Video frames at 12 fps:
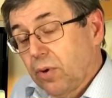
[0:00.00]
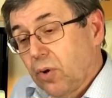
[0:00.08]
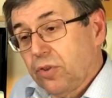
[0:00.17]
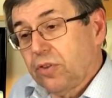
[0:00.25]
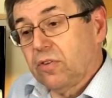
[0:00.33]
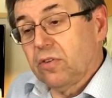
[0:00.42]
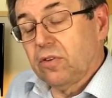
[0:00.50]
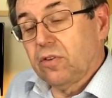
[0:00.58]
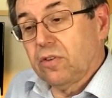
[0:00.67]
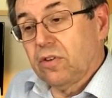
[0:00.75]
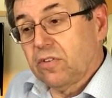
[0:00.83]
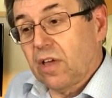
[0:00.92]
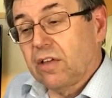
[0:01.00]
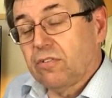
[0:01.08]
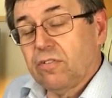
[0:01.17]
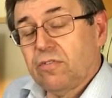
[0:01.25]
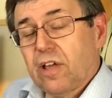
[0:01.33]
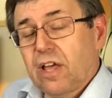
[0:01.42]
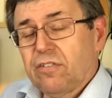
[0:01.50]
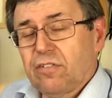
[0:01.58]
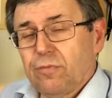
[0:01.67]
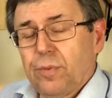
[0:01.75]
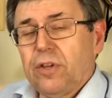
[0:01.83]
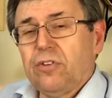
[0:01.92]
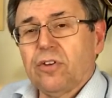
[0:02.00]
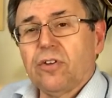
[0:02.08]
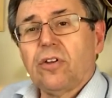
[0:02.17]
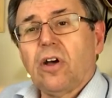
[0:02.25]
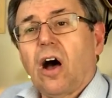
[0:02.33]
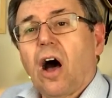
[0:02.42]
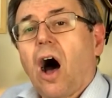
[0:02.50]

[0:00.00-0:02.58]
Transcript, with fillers: both the sets of tests have been done